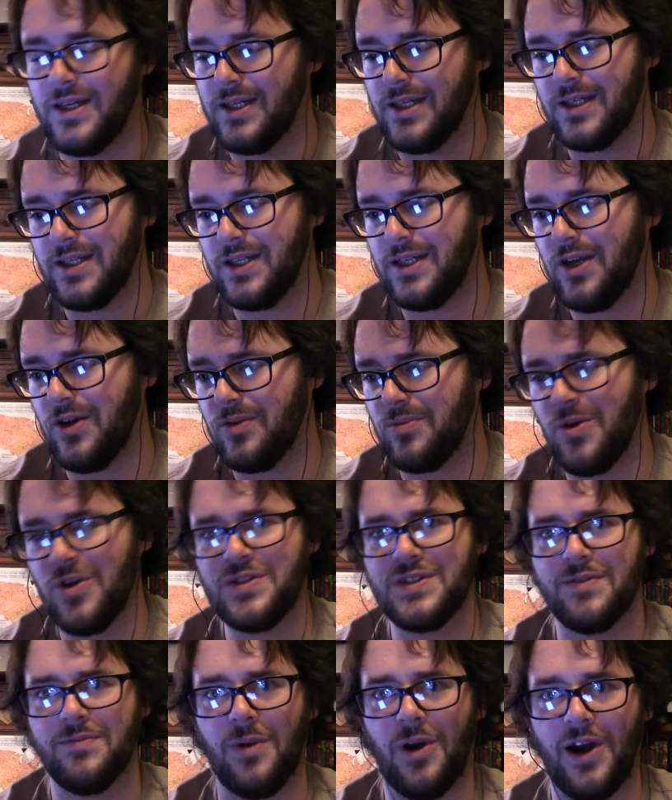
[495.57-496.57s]
You know,
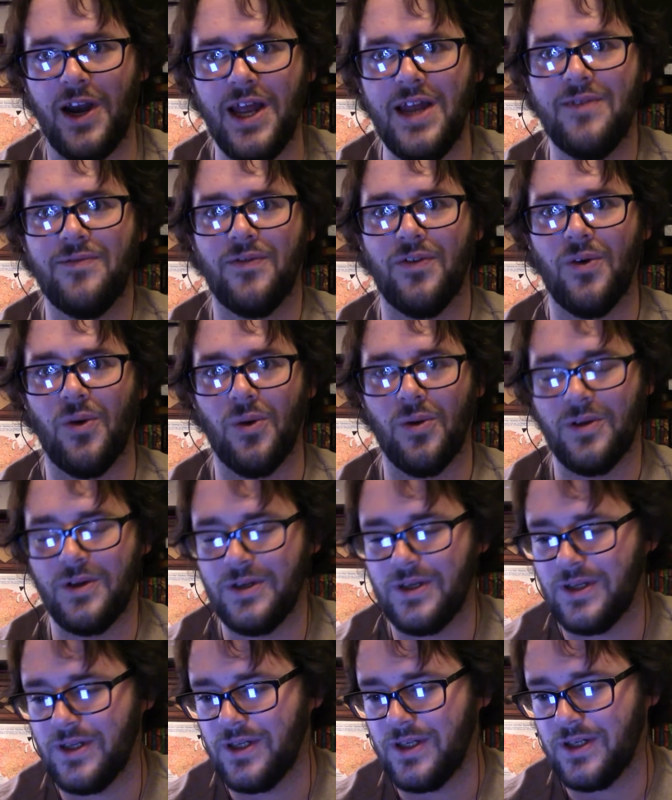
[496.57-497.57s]
most of them are hateful
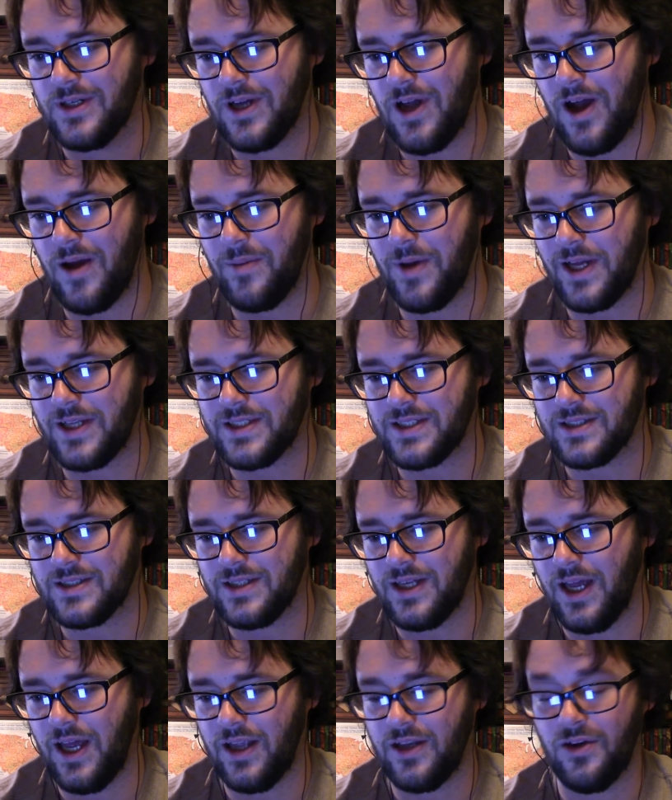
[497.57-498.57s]
comments,
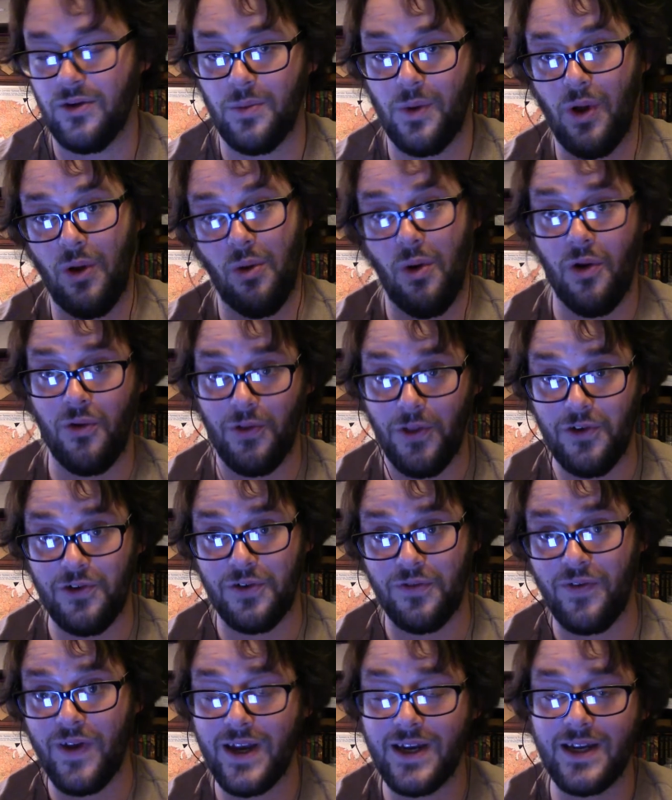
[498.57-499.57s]
and you'll be, well, they're
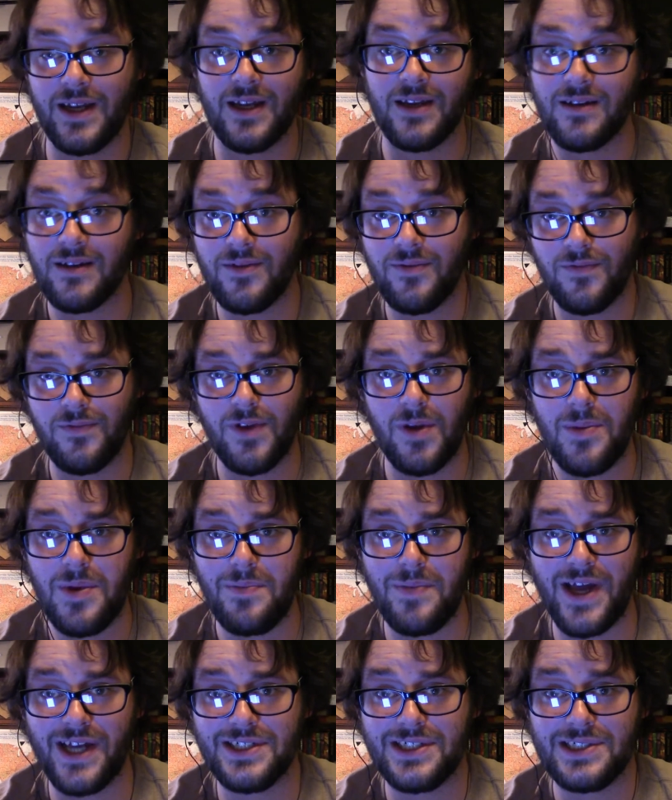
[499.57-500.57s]
defending it. If somebody
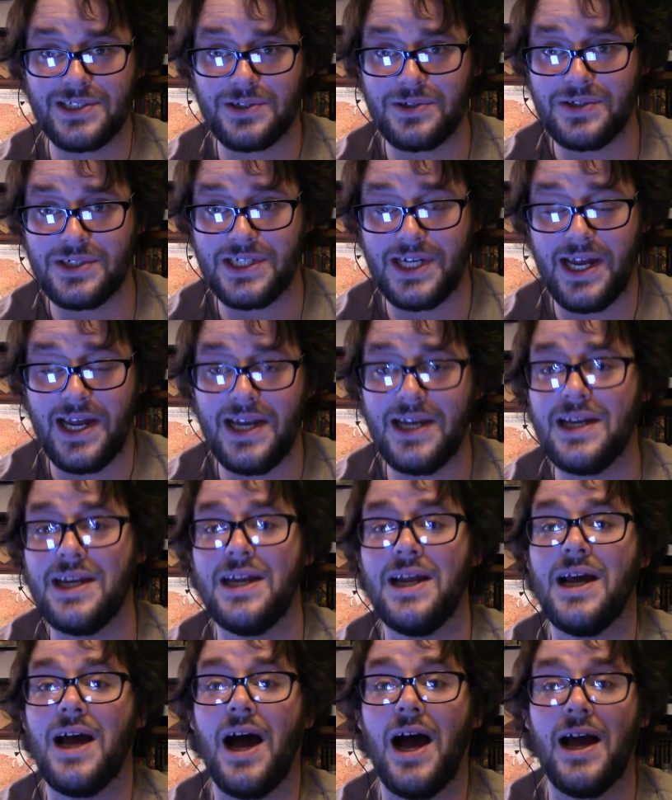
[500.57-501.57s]
bashes
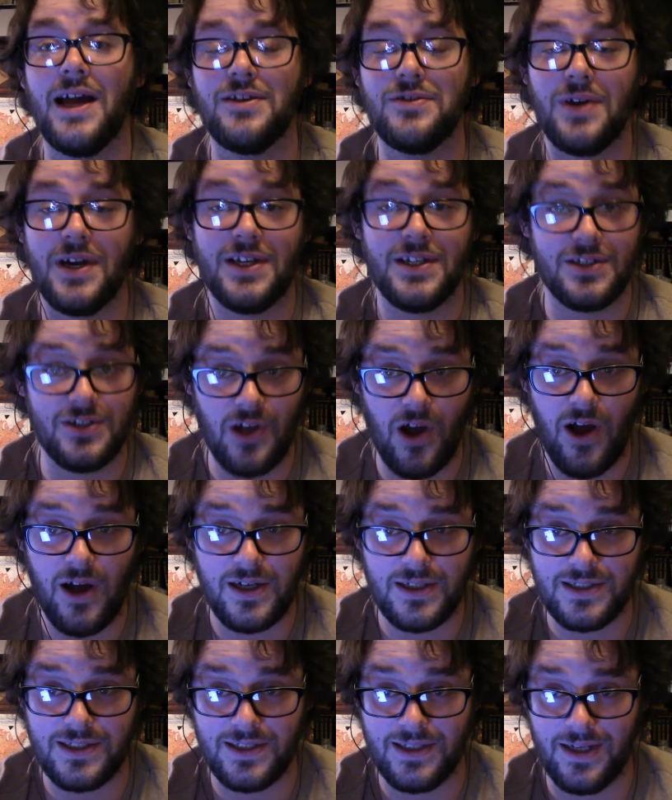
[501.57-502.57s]
Christianity, I try to
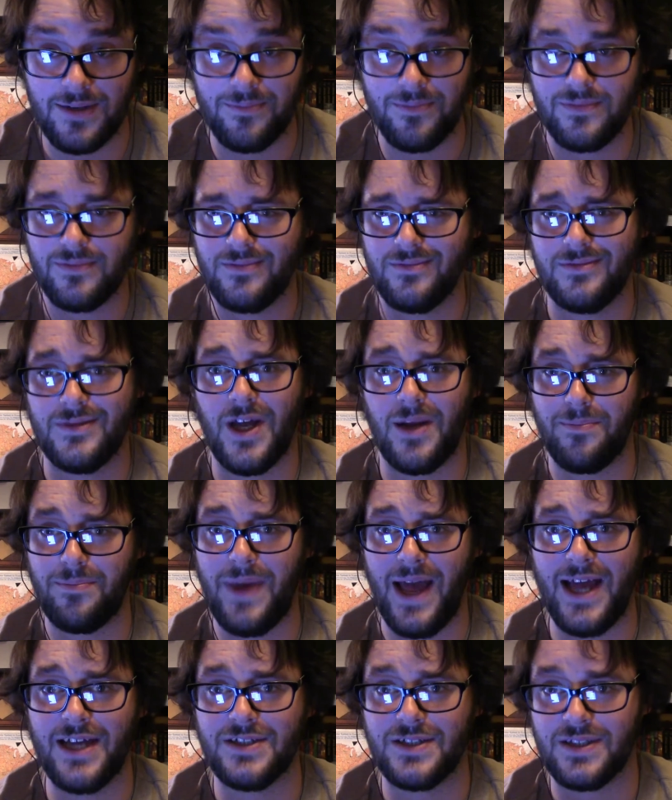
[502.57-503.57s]
talk to them, not
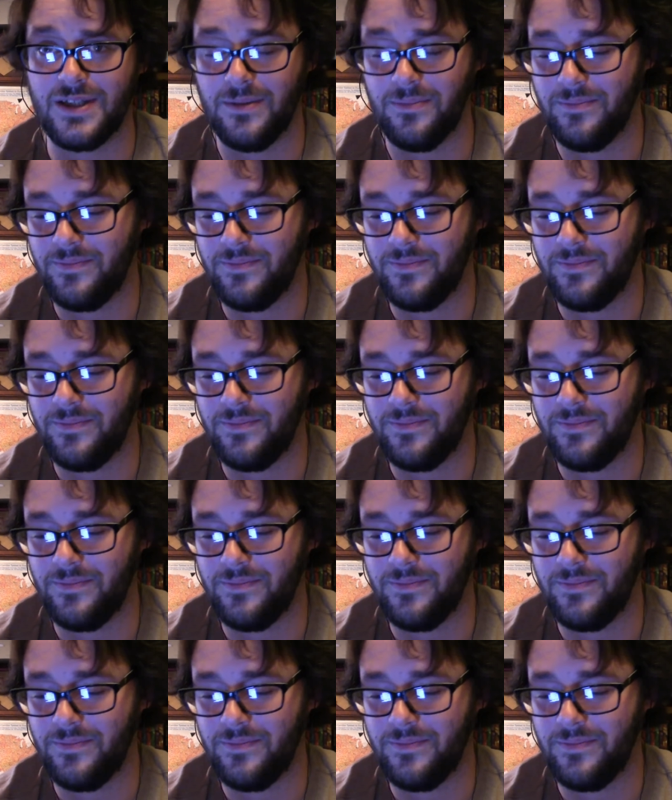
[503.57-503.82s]
bash them.